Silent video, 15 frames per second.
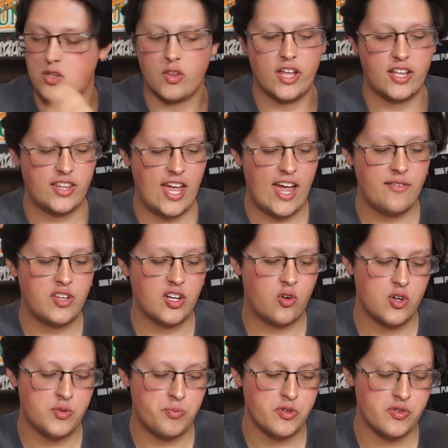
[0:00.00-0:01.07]
like they have the
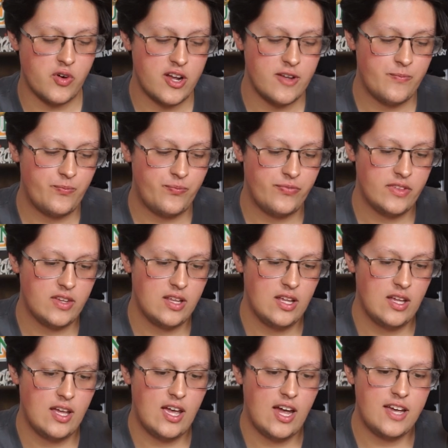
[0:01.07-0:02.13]
crispers, right?
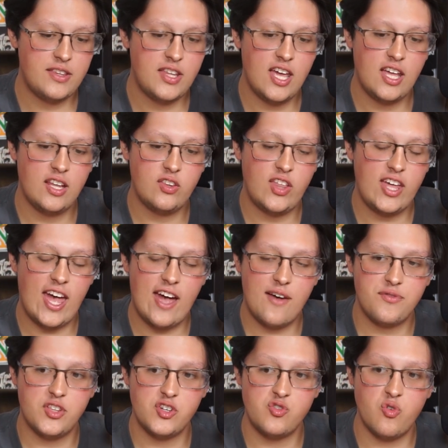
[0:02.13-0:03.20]
And then they have
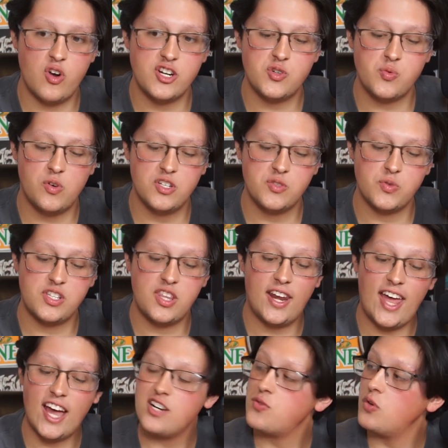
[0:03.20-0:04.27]
the drench ones with the
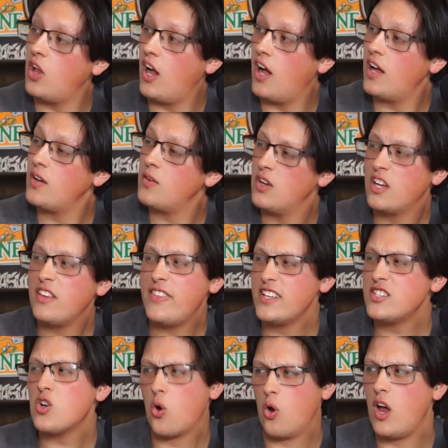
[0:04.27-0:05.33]
Nashville hot. That's
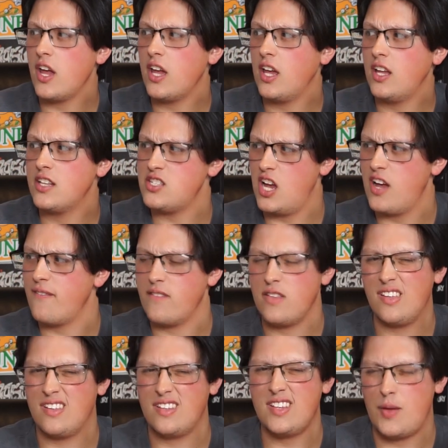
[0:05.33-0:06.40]
all right. It's not...
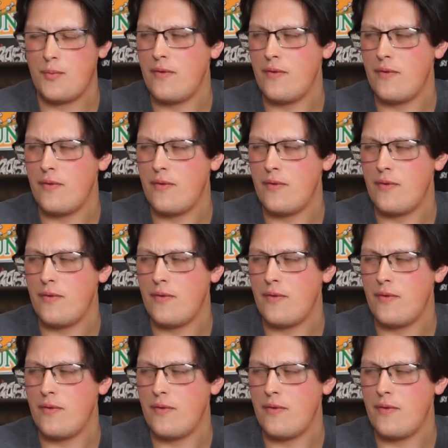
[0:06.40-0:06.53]
Not my